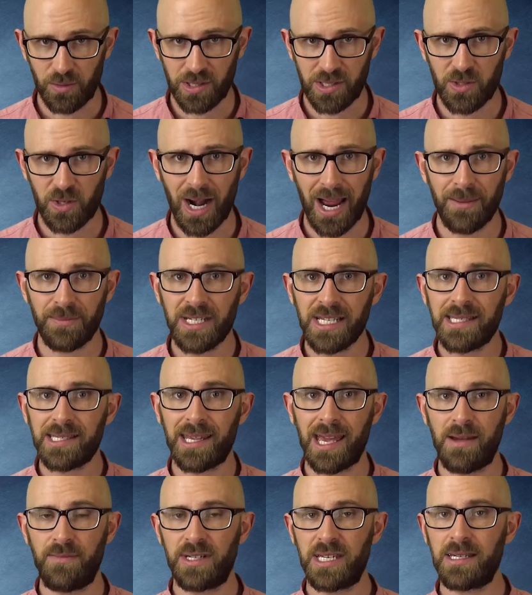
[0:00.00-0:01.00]
was trapped
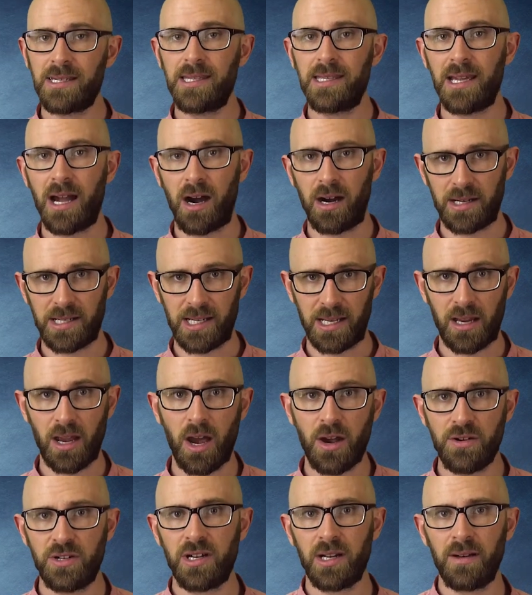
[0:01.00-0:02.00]
escaped into the Arctic
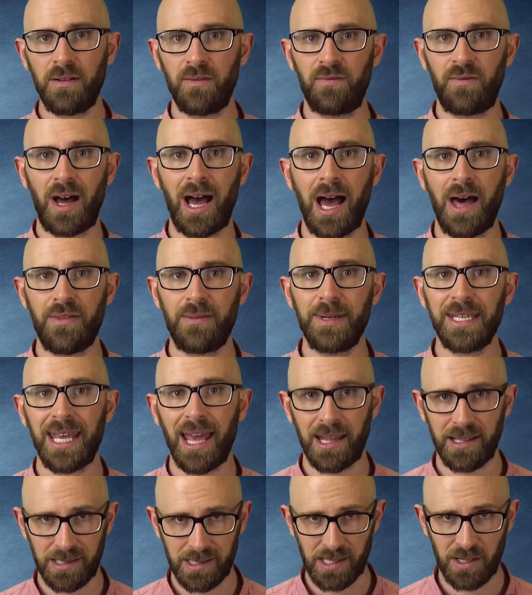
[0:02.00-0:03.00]
Ocean via the
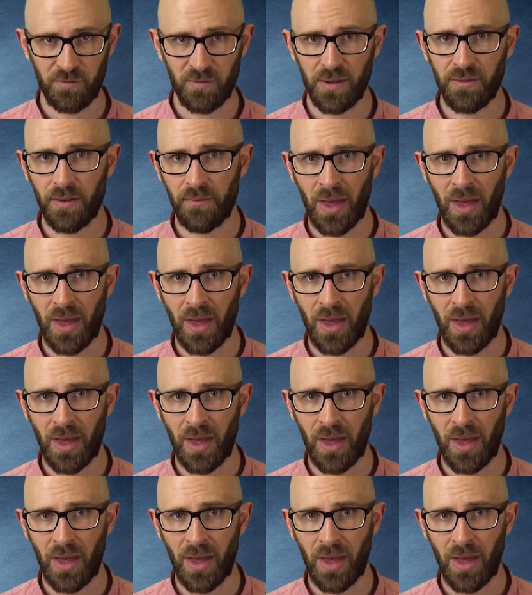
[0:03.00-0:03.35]
Mackenzie River